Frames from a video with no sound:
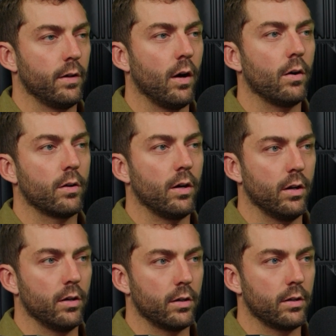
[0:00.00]
Hong
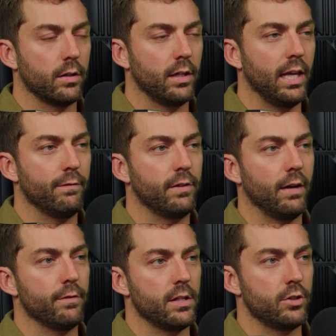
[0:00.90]
Kong if
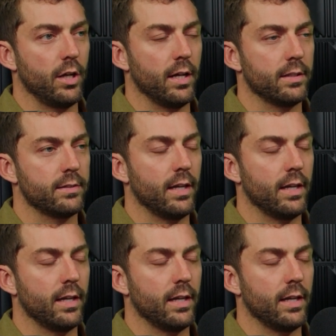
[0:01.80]
given the chance.